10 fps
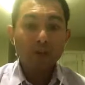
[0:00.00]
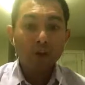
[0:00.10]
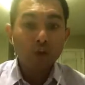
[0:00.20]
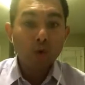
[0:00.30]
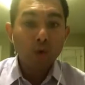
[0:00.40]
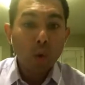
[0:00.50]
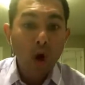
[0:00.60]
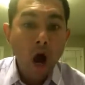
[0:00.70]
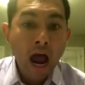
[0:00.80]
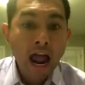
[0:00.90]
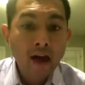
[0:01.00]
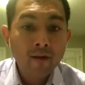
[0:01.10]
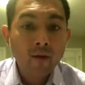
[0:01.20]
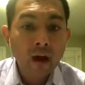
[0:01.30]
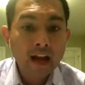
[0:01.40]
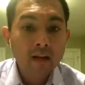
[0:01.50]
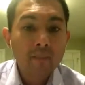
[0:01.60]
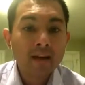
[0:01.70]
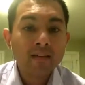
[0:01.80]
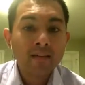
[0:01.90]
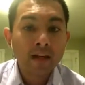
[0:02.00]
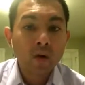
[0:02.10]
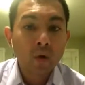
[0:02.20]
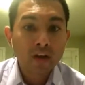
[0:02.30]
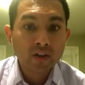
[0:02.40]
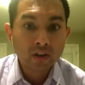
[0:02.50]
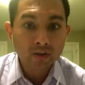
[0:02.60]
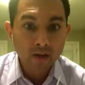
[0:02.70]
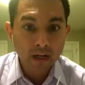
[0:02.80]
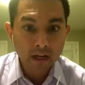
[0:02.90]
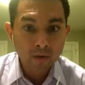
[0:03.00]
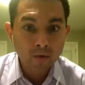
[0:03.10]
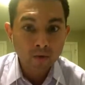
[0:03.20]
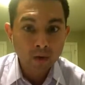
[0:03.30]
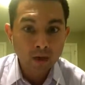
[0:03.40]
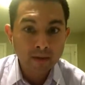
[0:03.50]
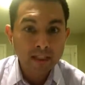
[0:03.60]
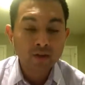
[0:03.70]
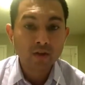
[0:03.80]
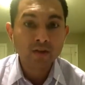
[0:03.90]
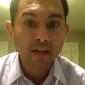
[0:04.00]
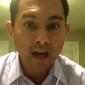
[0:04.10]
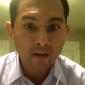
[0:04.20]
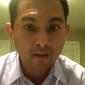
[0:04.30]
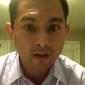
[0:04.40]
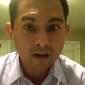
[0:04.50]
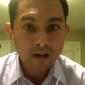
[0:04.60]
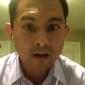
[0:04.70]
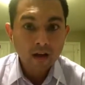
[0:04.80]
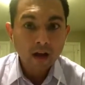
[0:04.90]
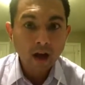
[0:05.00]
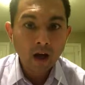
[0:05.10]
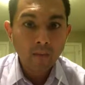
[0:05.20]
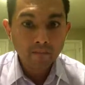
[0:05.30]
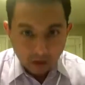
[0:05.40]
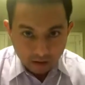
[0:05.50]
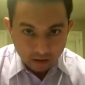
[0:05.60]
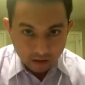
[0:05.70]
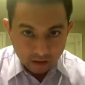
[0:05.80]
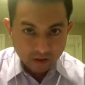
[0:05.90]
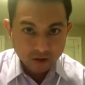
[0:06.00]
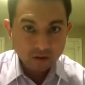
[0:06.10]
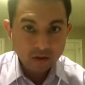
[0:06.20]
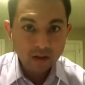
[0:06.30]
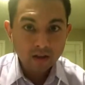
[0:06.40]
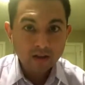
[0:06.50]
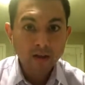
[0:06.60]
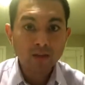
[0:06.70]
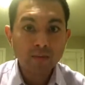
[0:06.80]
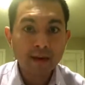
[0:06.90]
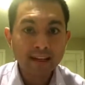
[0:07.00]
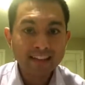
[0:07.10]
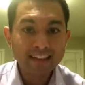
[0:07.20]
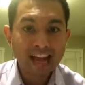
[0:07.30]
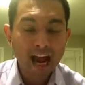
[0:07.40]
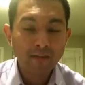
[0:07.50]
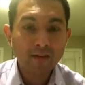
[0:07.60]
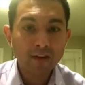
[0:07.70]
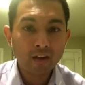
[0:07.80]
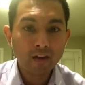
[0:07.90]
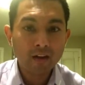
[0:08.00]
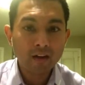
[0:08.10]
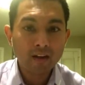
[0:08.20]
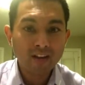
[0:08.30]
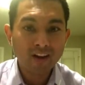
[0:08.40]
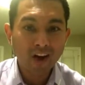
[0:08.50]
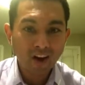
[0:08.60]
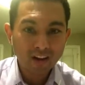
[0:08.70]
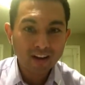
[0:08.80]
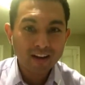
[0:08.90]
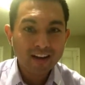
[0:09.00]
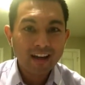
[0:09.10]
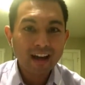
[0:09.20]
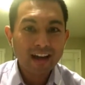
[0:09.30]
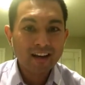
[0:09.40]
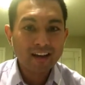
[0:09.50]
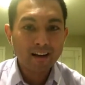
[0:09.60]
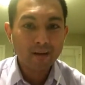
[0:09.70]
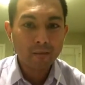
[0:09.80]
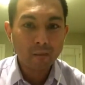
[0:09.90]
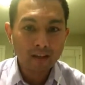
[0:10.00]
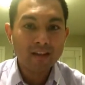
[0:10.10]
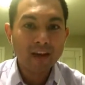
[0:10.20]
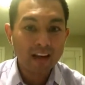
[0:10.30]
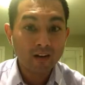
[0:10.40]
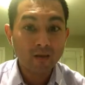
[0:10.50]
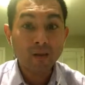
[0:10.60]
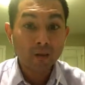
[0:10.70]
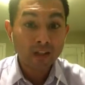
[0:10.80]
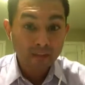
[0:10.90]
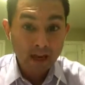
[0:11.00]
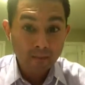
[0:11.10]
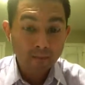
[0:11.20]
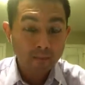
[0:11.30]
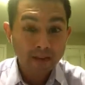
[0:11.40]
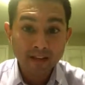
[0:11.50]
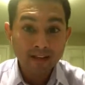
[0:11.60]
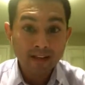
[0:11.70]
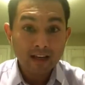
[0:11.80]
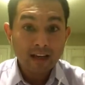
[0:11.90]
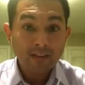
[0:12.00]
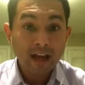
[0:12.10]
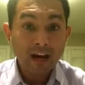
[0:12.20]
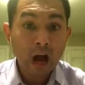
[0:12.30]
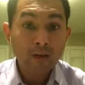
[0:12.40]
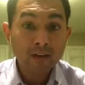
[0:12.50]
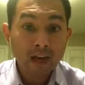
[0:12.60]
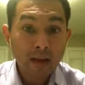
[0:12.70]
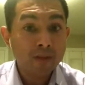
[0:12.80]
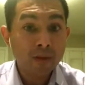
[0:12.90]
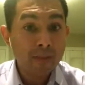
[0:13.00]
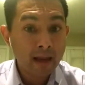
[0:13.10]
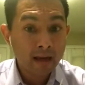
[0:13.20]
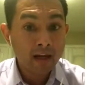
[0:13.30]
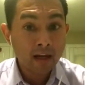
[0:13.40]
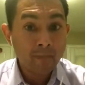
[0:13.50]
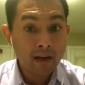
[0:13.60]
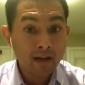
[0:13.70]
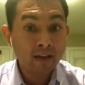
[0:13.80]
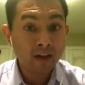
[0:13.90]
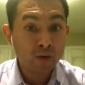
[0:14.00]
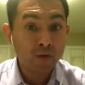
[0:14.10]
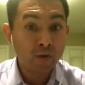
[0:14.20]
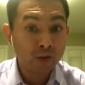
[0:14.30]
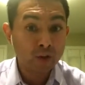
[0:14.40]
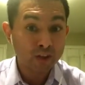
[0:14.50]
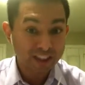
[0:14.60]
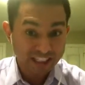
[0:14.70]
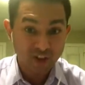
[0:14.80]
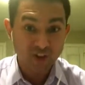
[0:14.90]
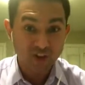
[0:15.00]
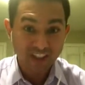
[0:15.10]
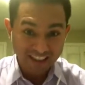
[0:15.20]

was, I have a recommended set of questions for interviewing potential staff. Let's touch base after the call, and we can talk individually on that, because that oftentimes depends on your field and industry,